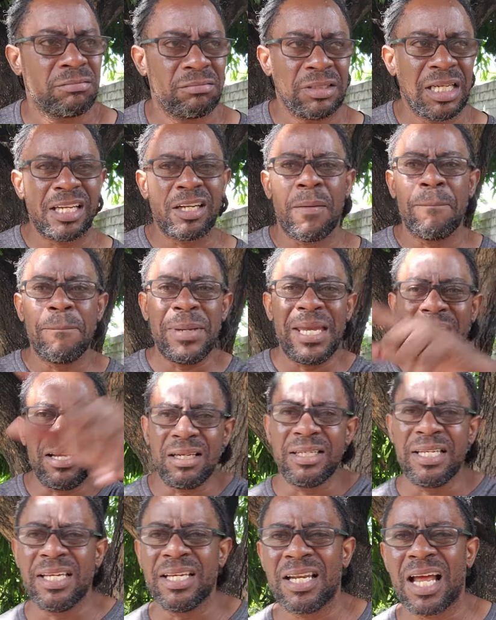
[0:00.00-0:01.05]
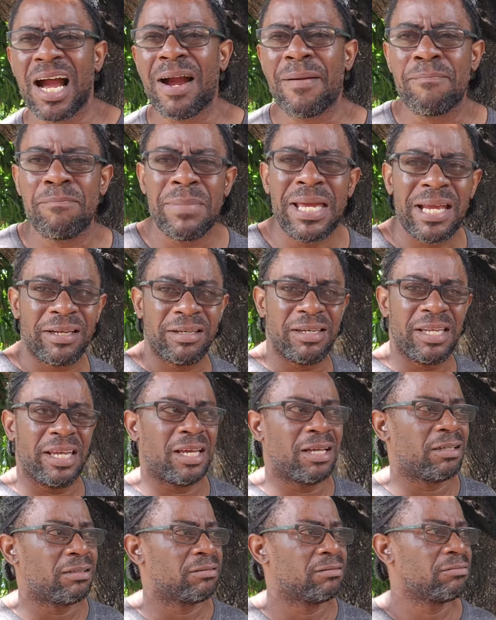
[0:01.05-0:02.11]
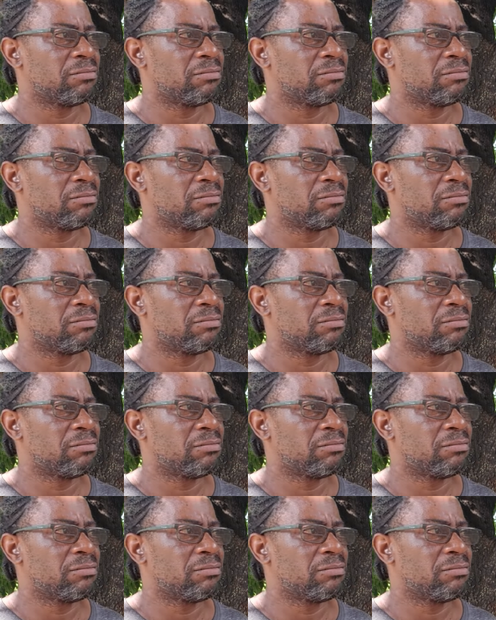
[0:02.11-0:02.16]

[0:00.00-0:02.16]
You're not a meal deal or a big deal.